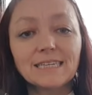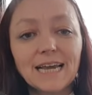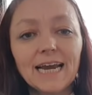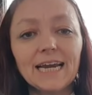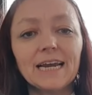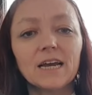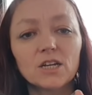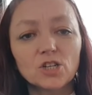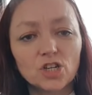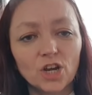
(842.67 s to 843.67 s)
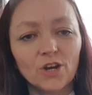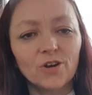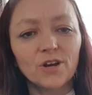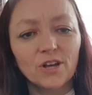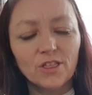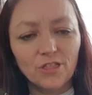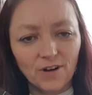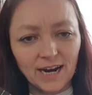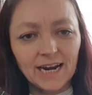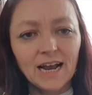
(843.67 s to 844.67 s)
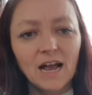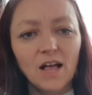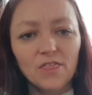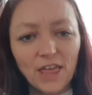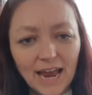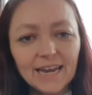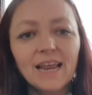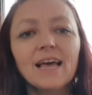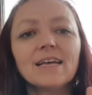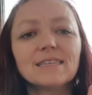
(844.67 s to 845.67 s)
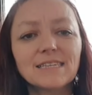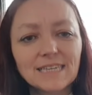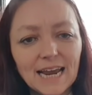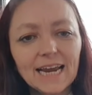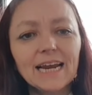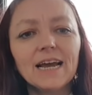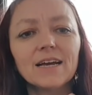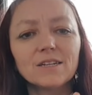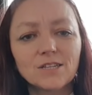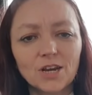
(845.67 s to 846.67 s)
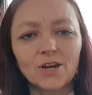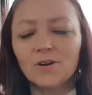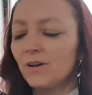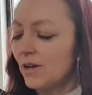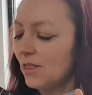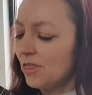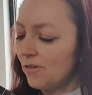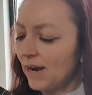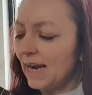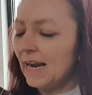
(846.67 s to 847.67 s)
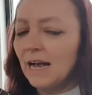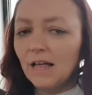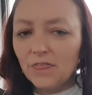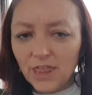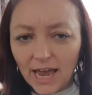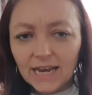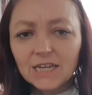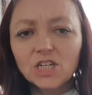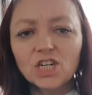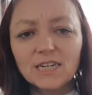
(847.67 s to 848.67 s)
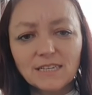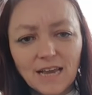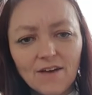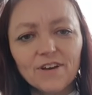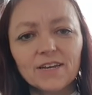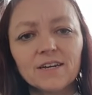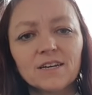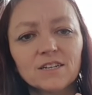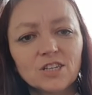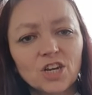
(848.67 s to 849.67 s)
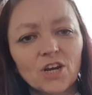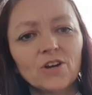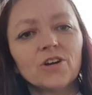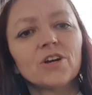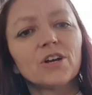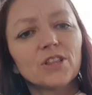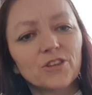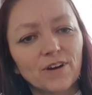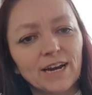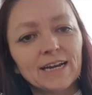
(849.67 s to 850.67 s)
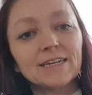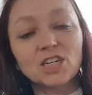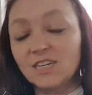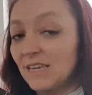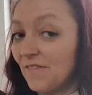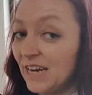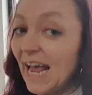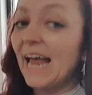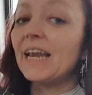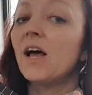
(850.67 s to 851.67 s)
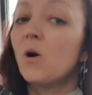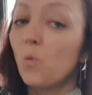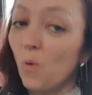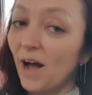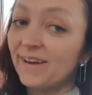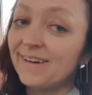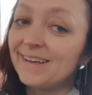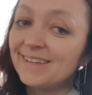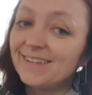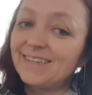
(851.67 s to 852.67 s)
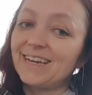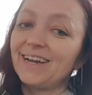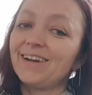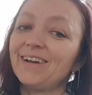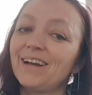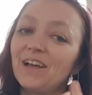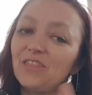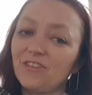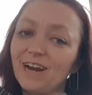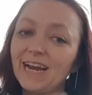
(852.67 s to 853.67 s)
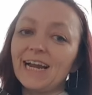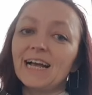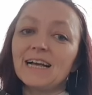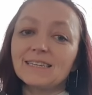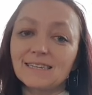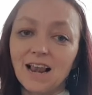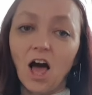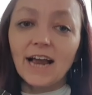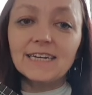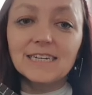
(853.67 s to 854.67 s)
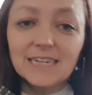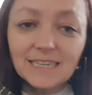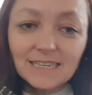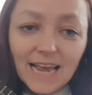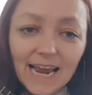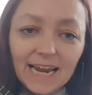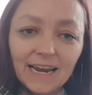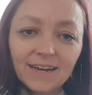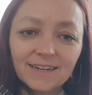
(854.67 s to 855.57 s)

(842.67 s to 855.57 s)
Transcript: C, 2, 3, then C, 2, 3, then G7, 2, 3, G7 again. 1, 2, 3. Slide to C,